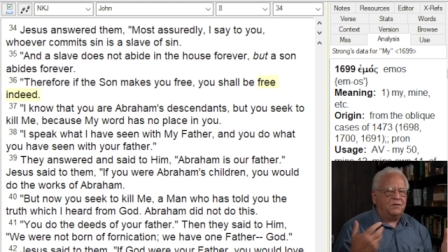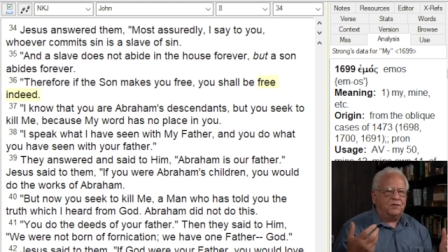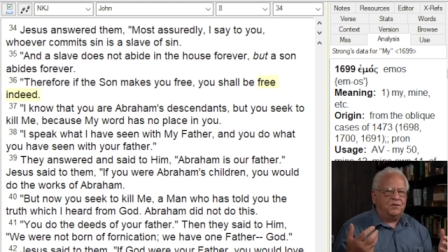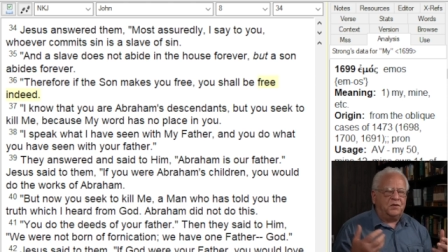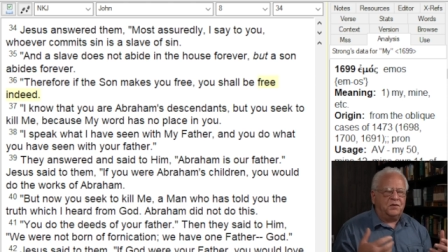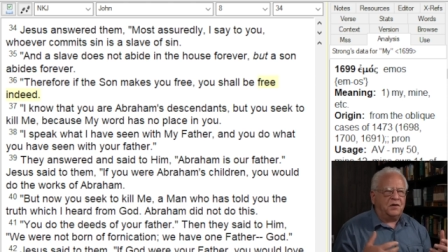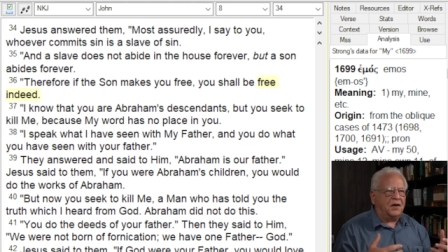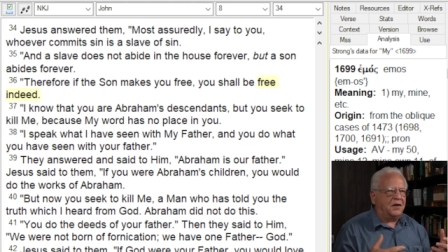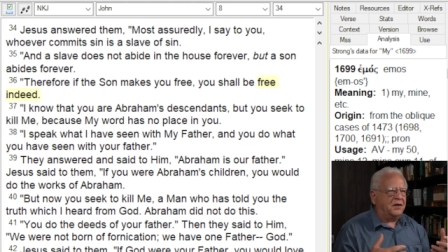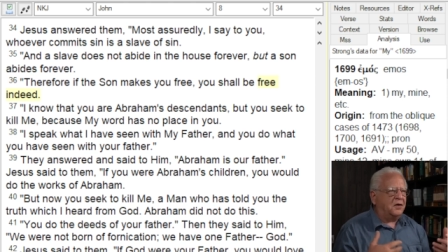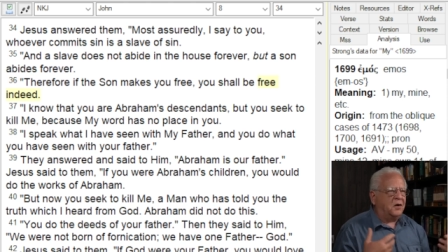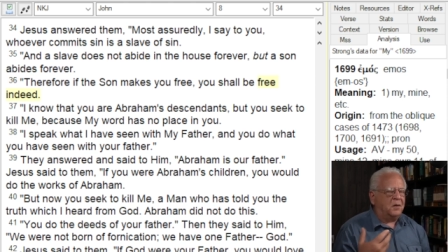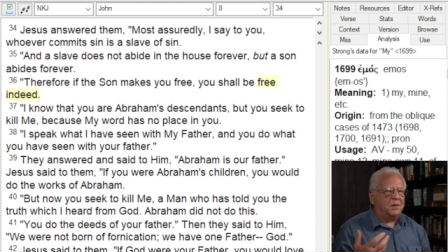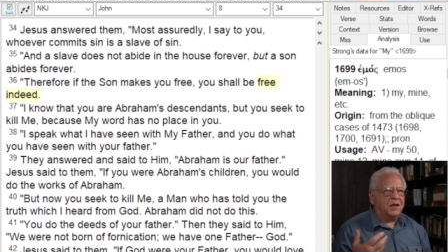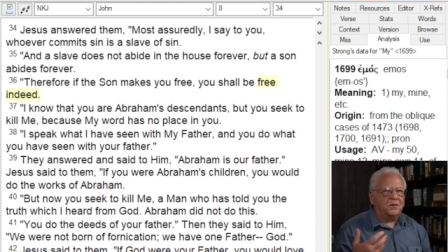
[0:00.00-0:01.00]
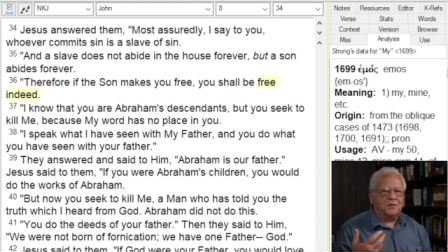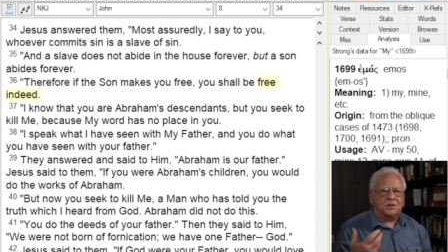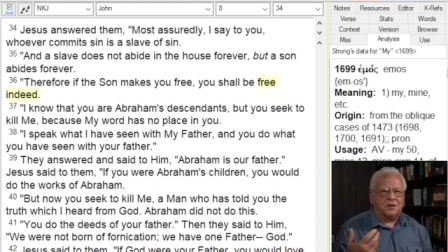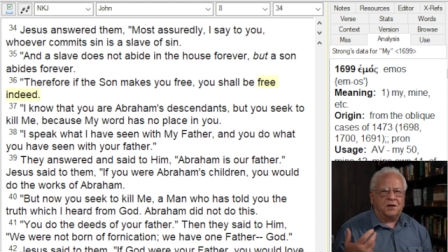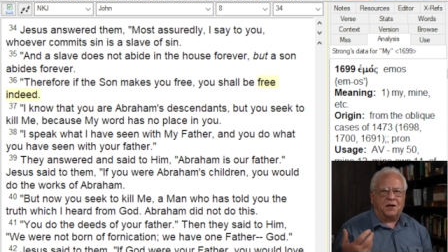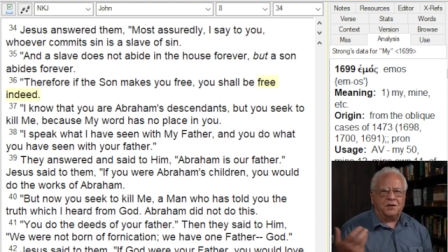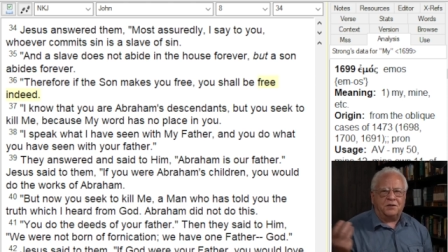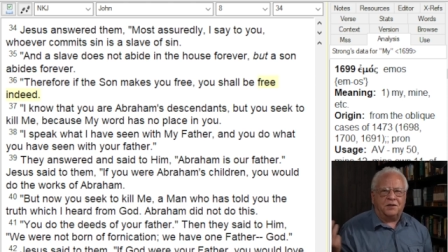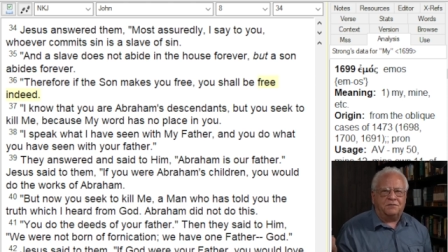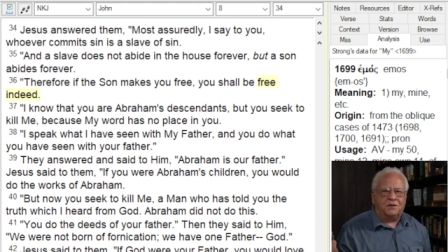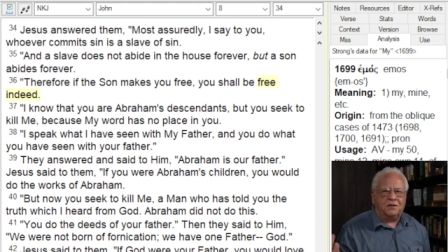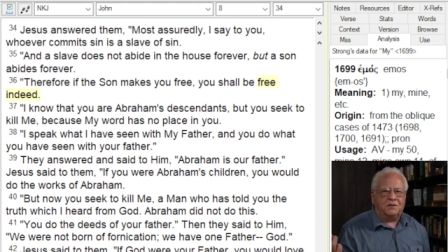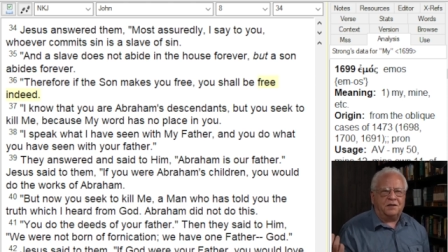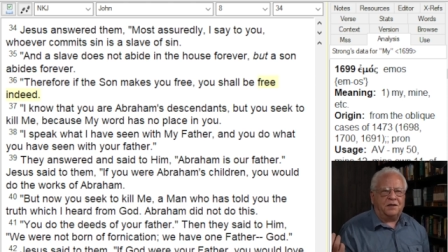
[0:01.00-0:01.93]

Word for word: if you are in harmony with God, you have then,